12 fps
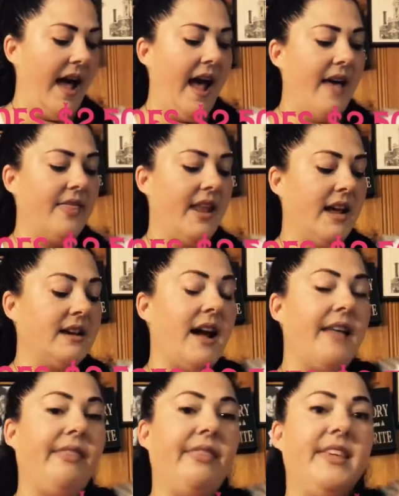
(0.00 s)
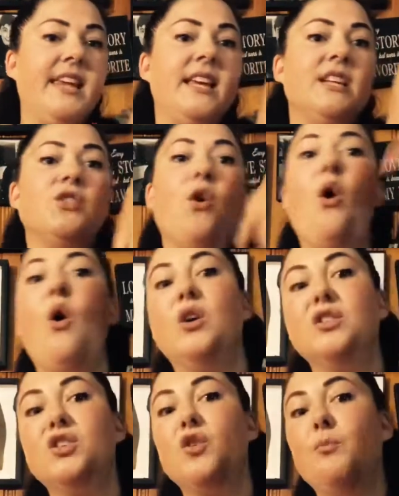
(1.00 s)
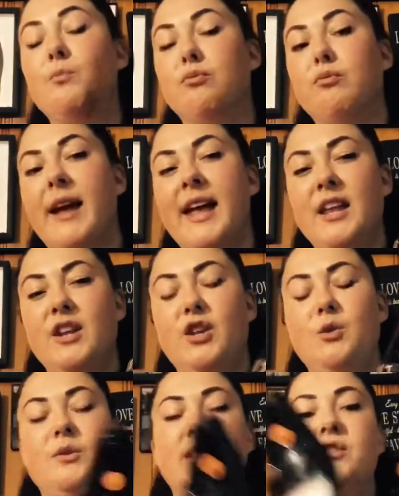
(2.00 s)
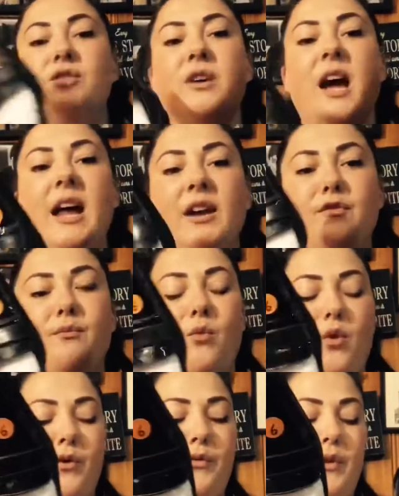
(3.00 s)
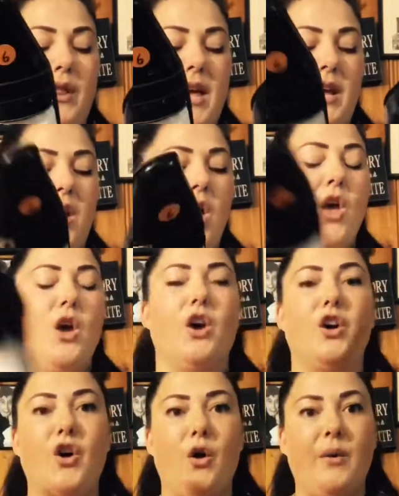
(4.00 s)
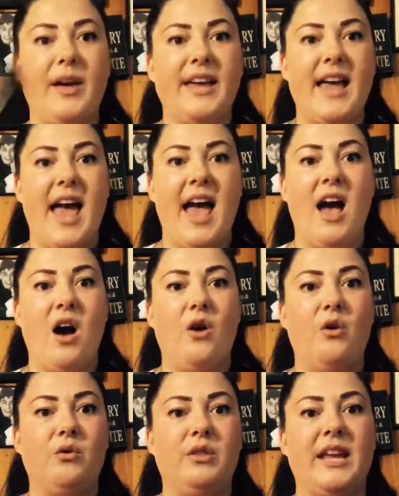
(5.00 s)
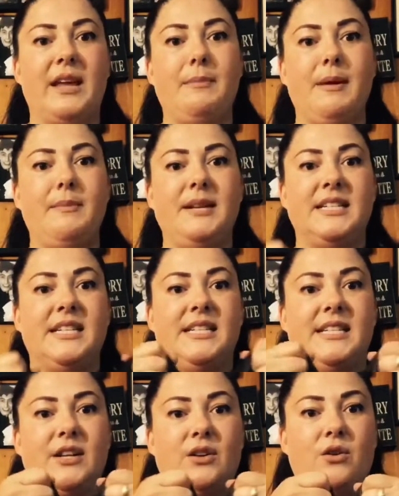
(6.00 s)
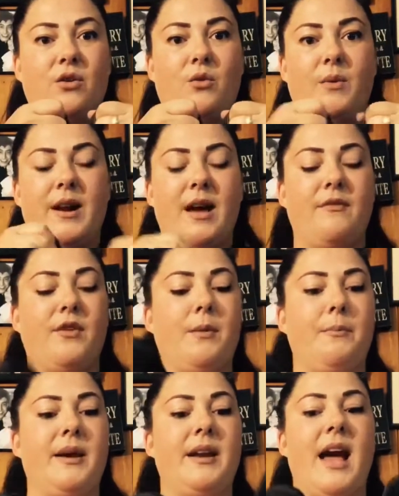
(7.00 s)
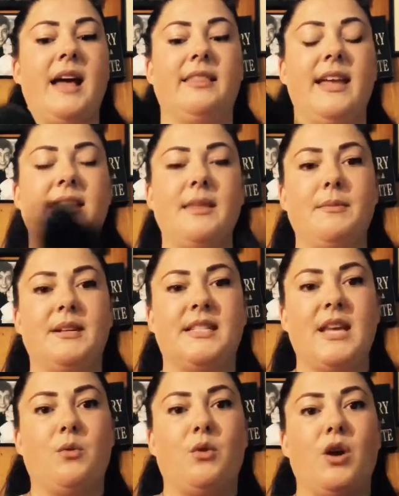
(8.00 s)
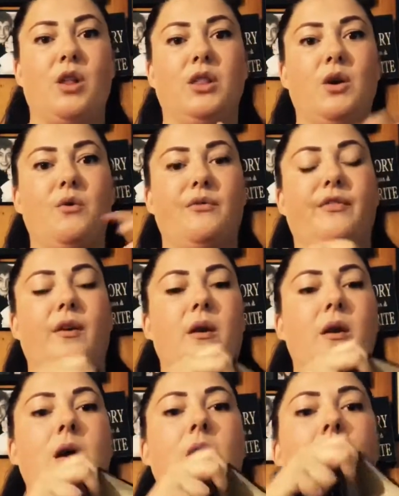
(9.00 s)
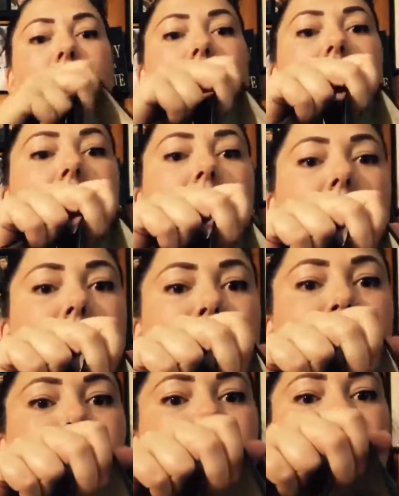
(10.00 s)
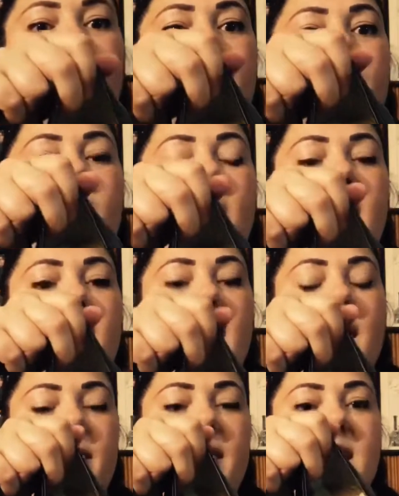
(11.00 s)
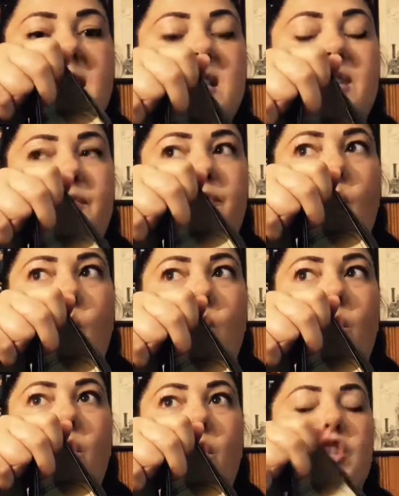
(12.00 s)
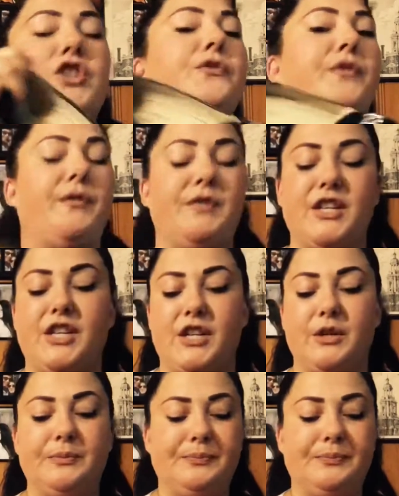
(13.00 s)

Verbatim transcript: and then I got these also brand new. These are kind of more for like going out, like maybe to dinner or whatever, but I like them because they were a loafer. Um, and I got these for 252.